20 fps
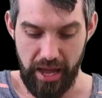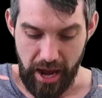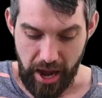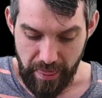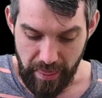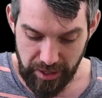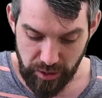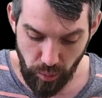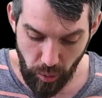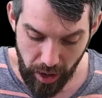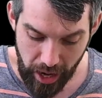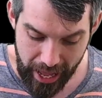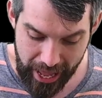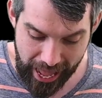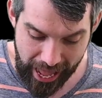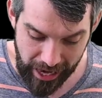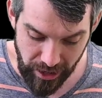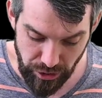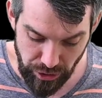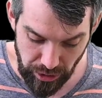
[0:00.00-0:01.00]
And that's what I
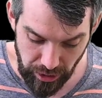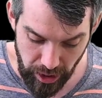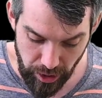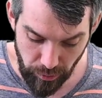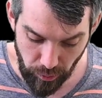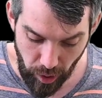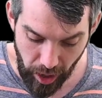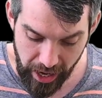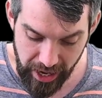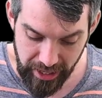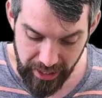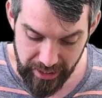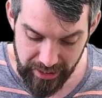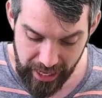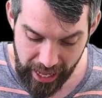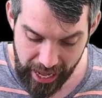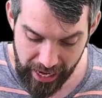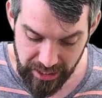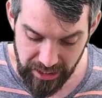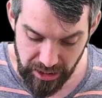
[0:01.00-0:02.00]
actually write is
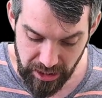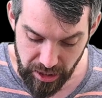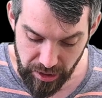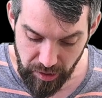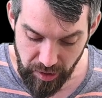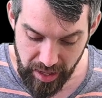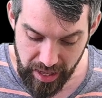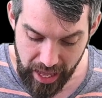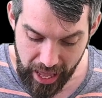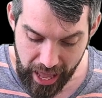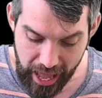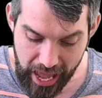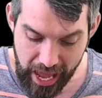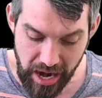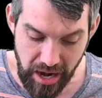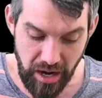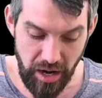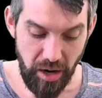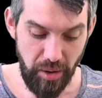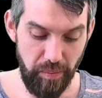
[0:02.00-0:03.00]
x to the
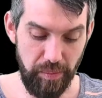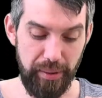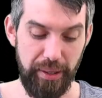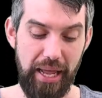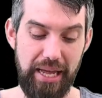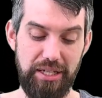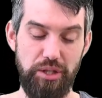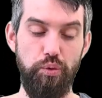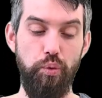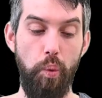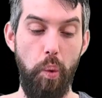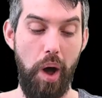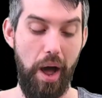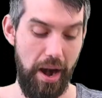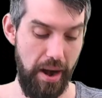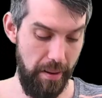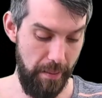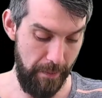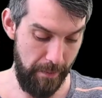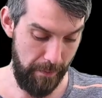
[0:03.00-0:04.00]
n plus
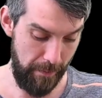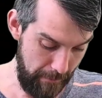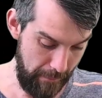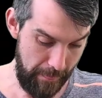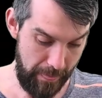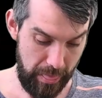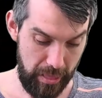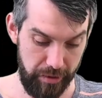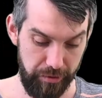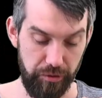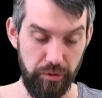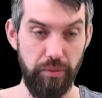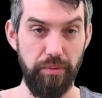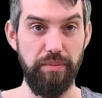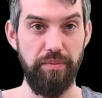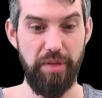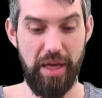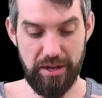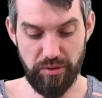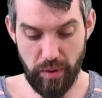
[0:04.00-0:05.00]
1.
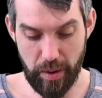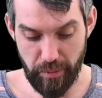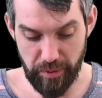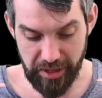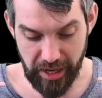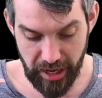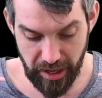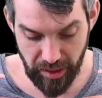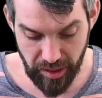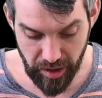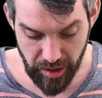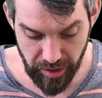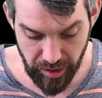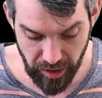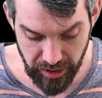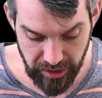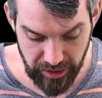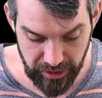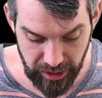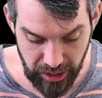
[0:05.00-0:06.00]
So that's representing
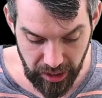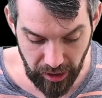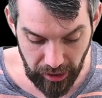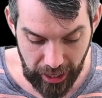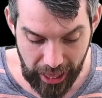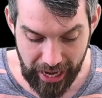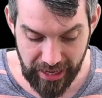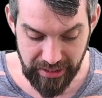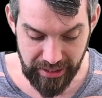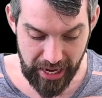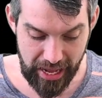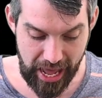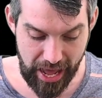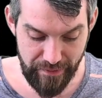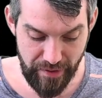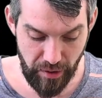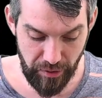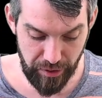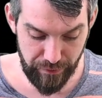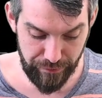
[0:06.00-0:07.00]
the single x that I
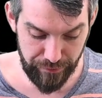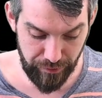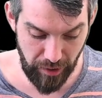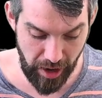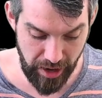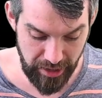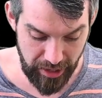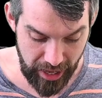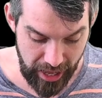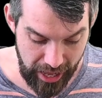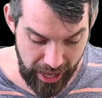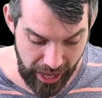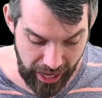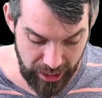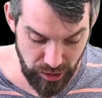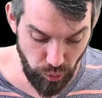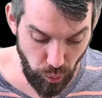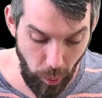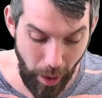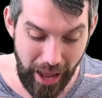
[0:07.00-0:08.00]
have out the front,
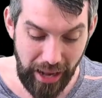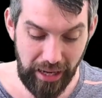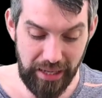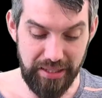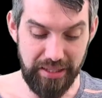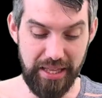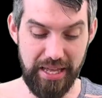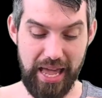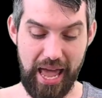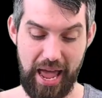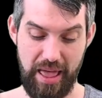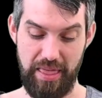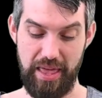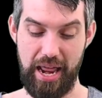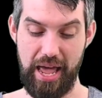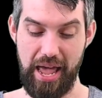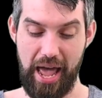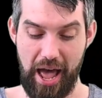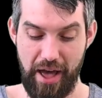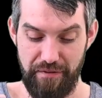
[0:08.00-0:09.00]
as well as the n that
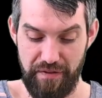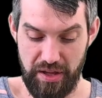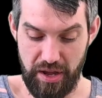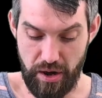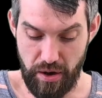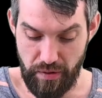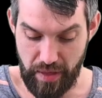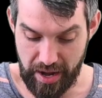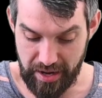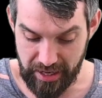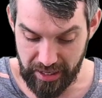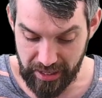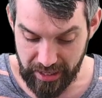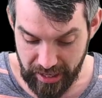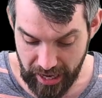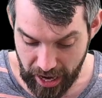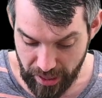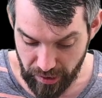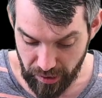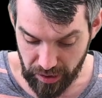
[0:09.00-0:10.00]
I have here, that
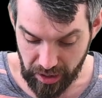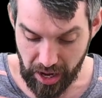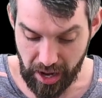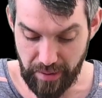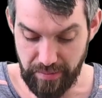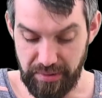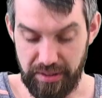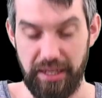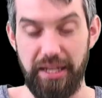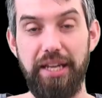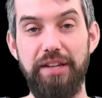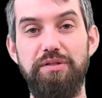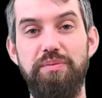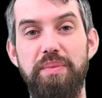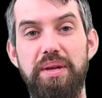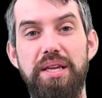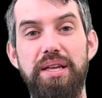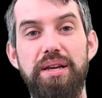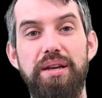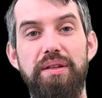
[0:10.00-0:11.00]
together comes and gives
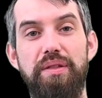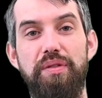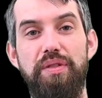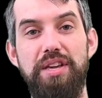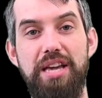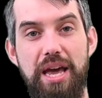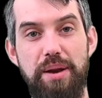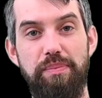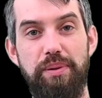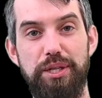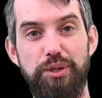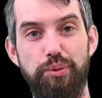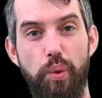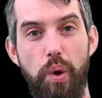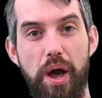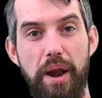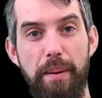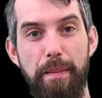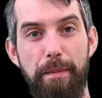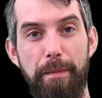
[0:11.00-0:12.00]
me the n plus
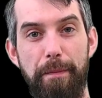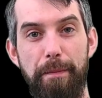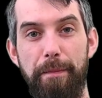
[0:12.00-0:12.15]
1.